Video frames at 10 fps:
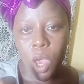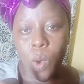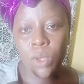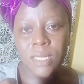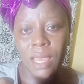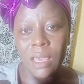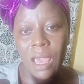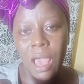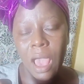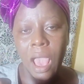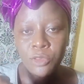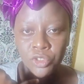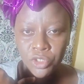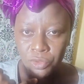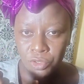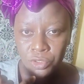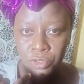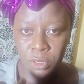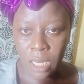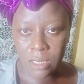Was like, are you serious? You're
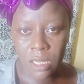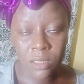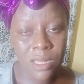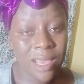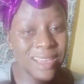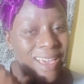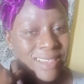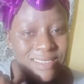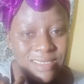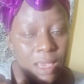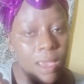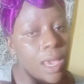doing that? I was like, yes.